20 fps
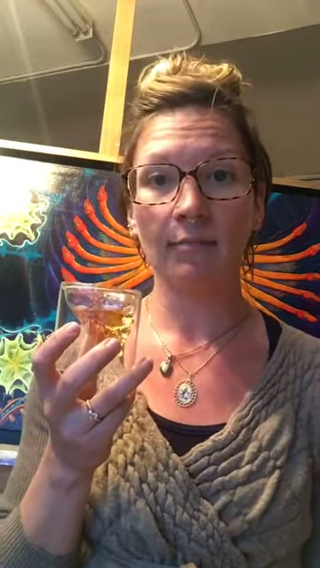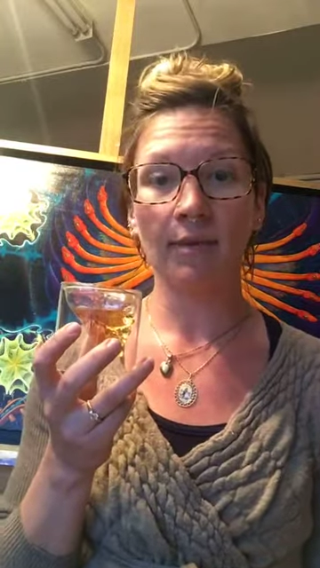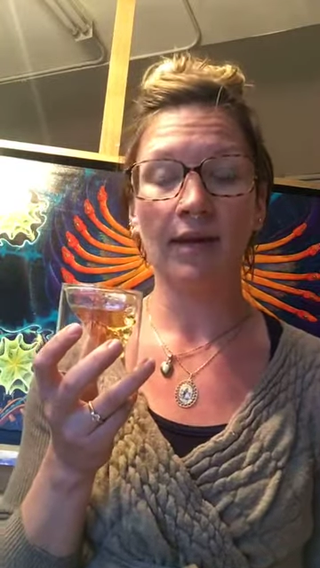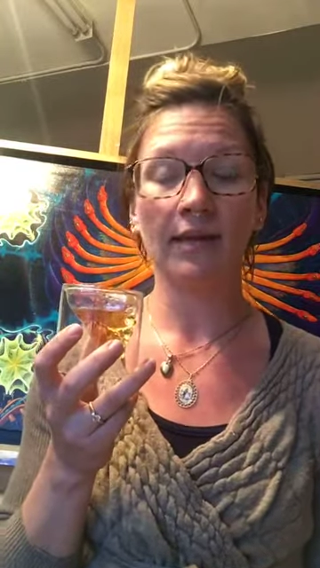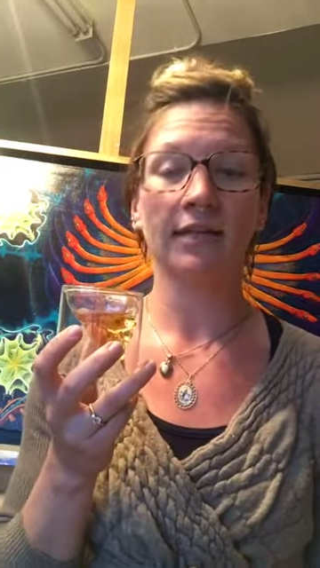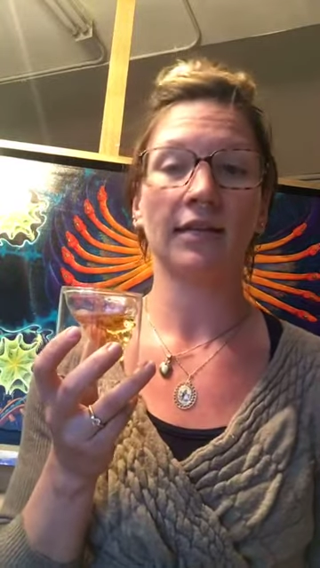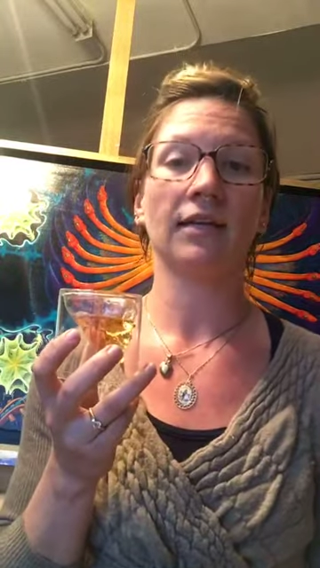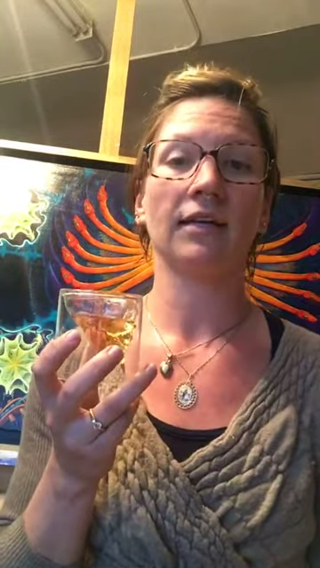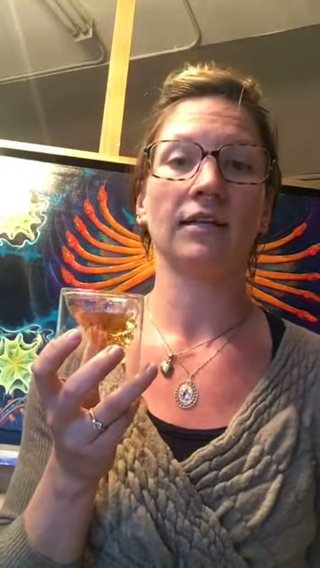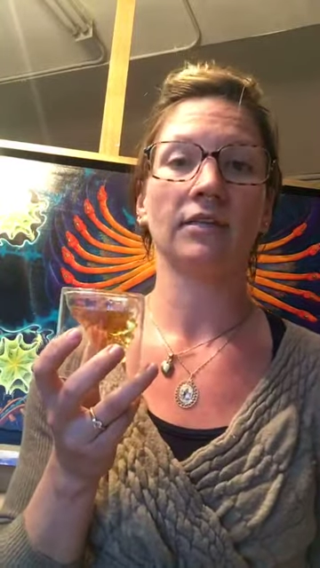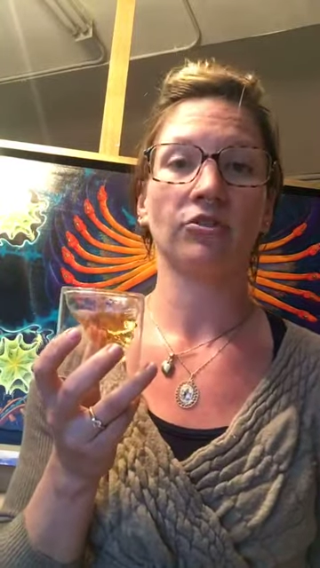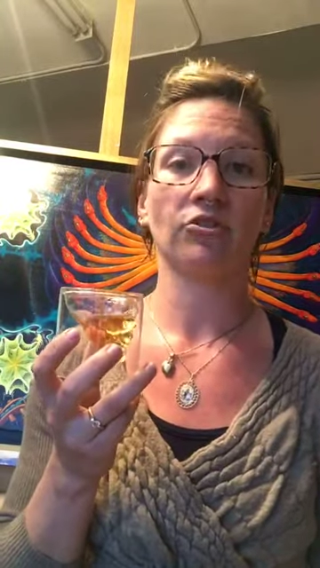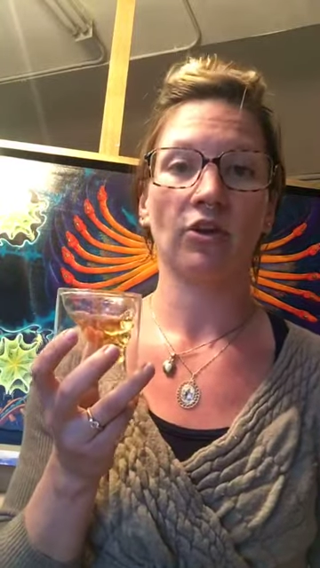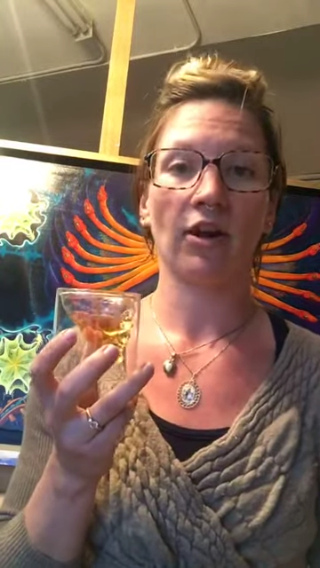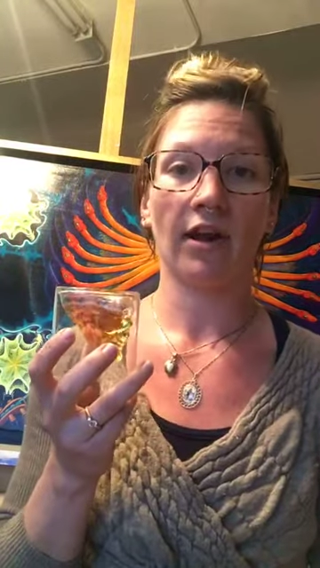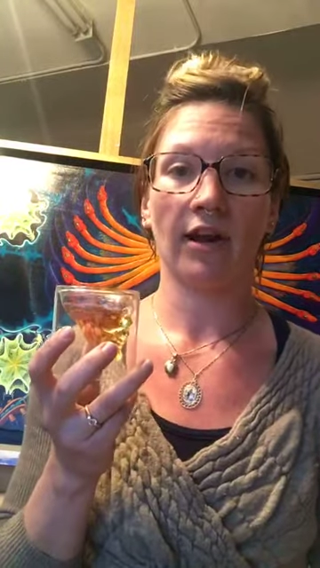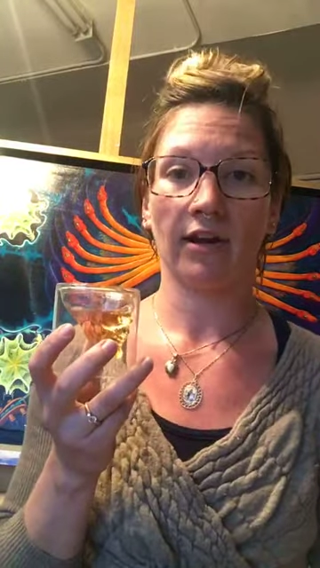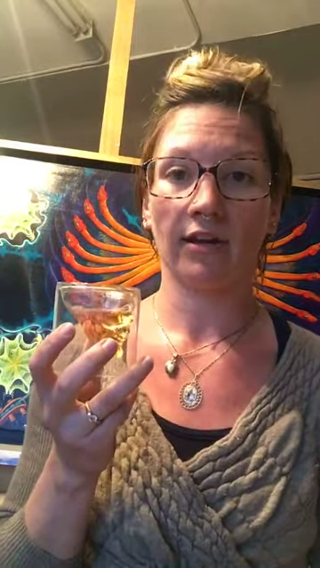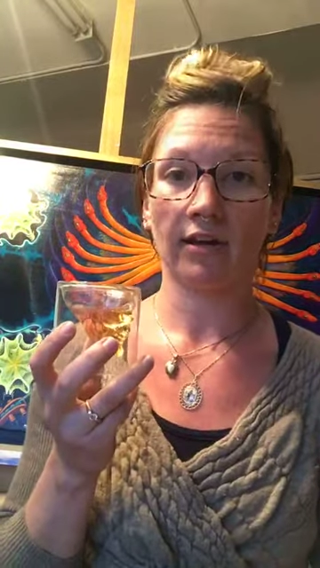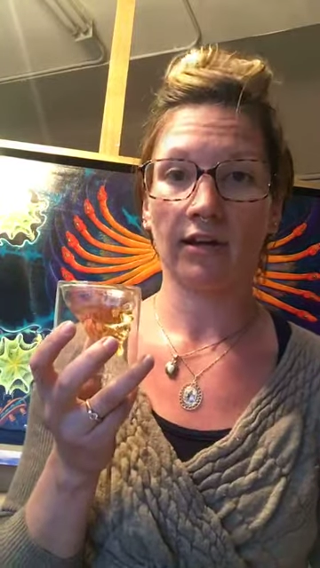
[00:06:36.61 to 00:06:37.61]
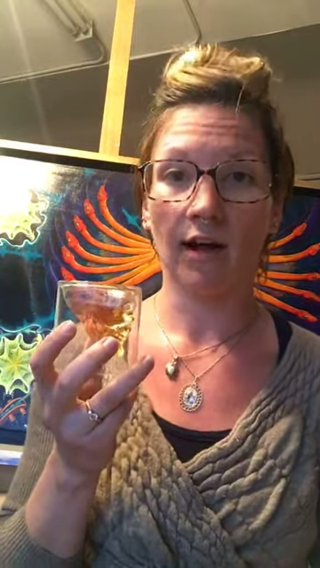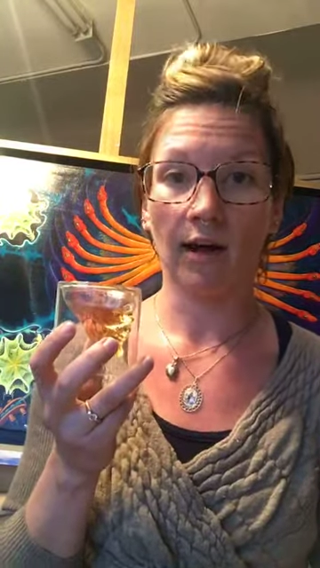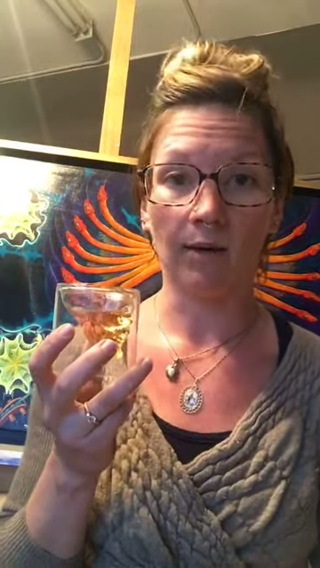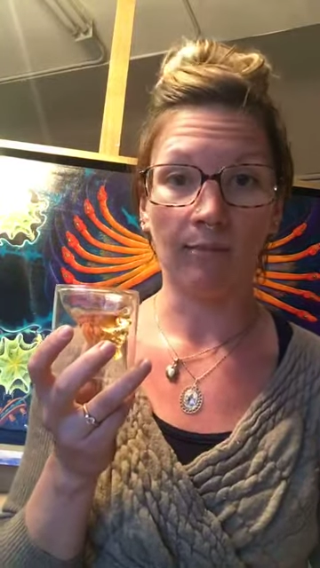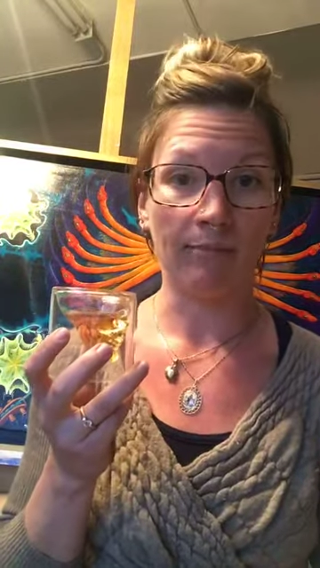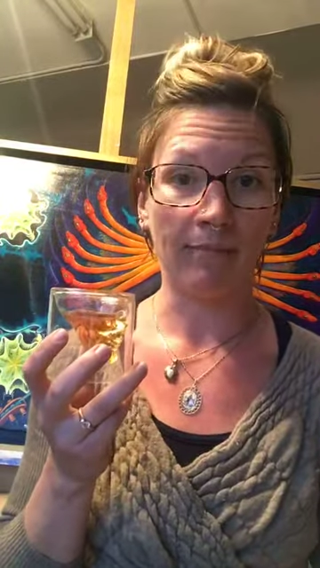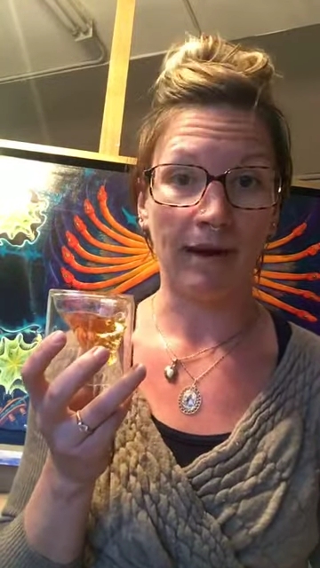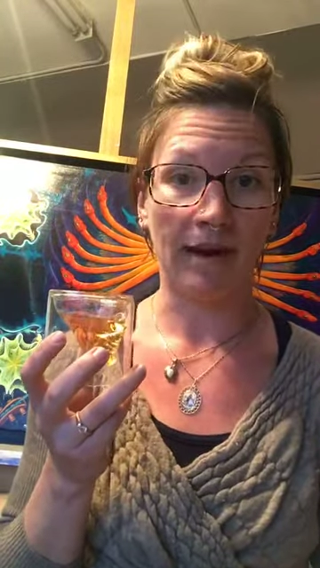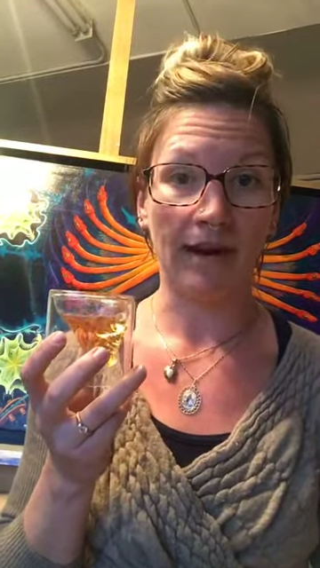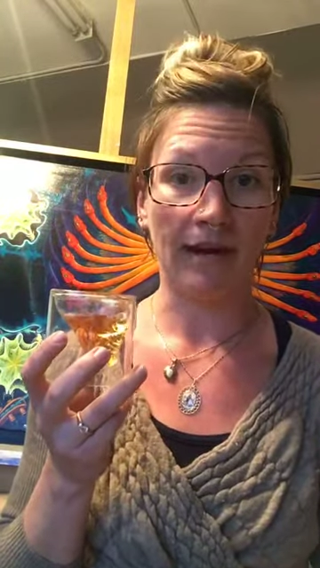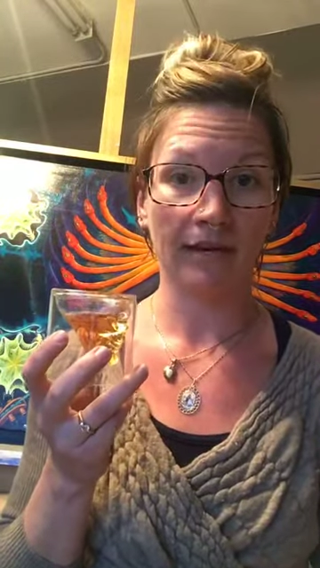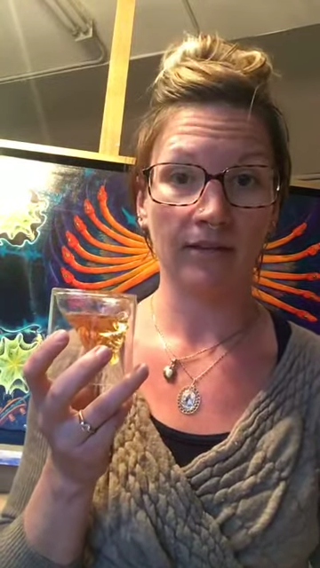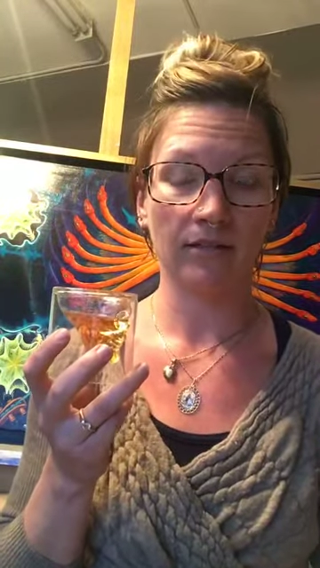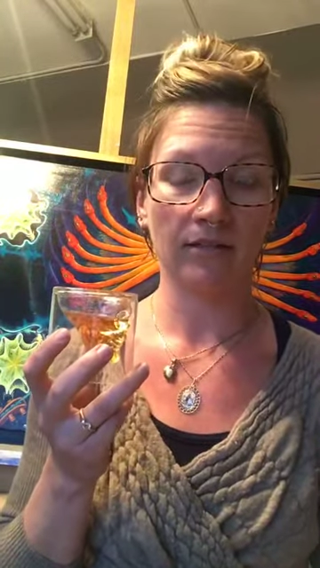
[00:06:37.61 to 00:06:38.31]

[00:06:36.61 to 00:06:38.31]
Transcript: making a giant comeback.